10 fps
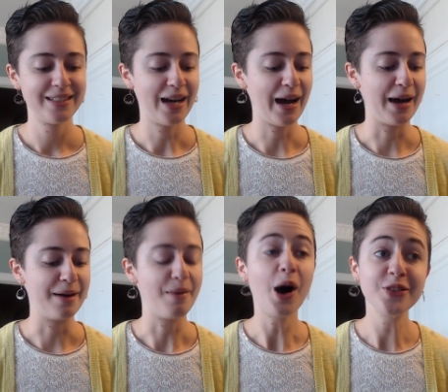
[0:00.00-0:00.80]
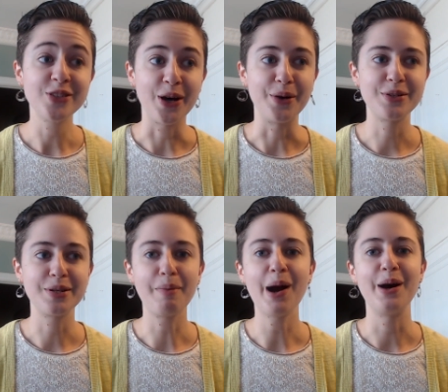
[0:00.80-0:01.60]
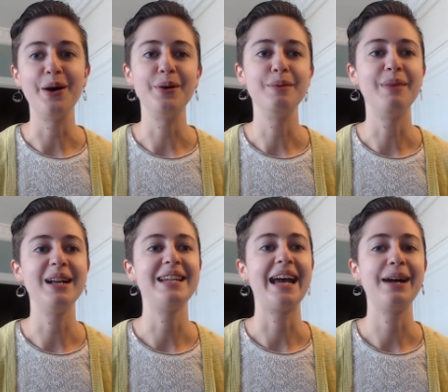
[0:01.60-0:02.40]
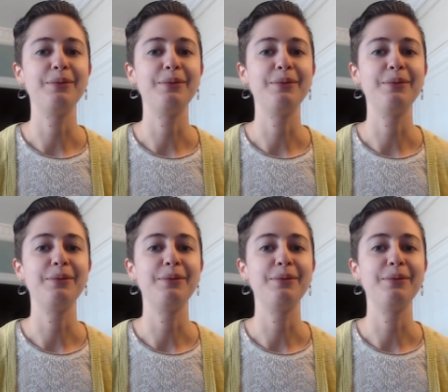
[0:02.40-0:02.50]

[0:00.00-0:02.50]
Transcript: Um, also, tomorrow, Monday,